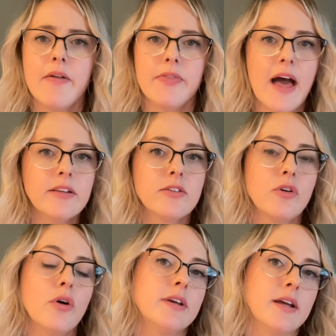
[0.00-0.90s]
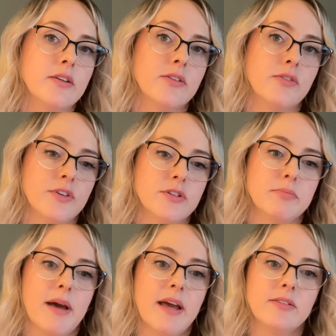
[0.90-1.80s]
that's not yet a sufficient
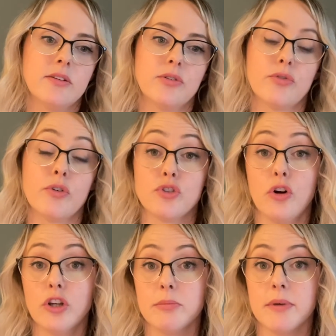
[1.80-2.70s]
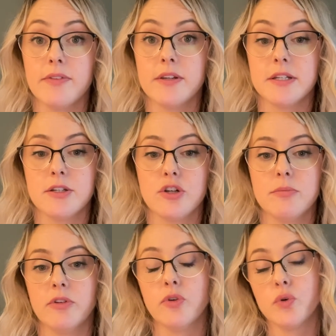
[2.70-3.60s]
basis for a document that
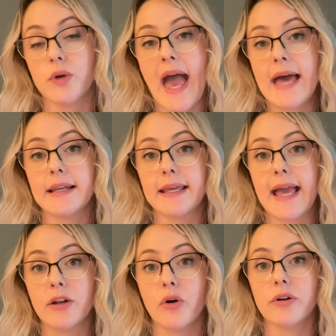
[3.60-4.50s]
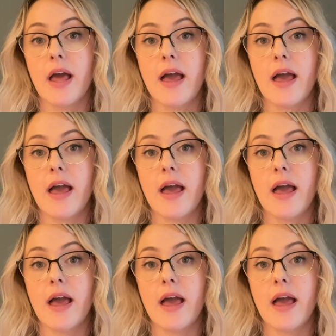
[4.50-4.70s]
determines who can and cannot